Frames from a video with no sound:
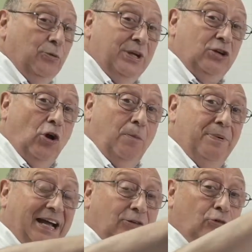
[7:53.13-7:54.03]
we go
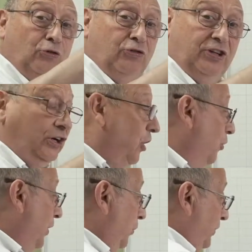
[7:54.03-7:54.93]
back to
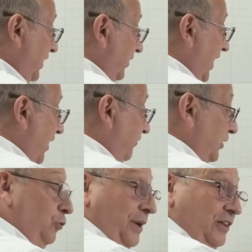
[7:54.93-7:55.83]
0 when we arrive
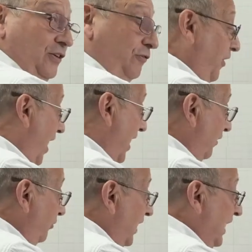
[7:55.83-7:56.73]
at
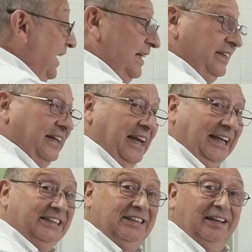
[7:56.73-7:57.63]
25. The
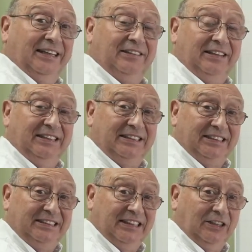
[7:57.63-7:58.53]
next letter is
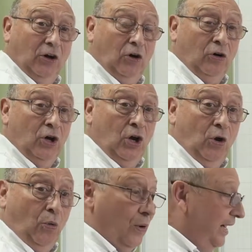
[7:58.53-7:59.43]
0,
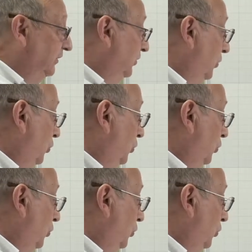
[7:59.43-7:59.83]
1,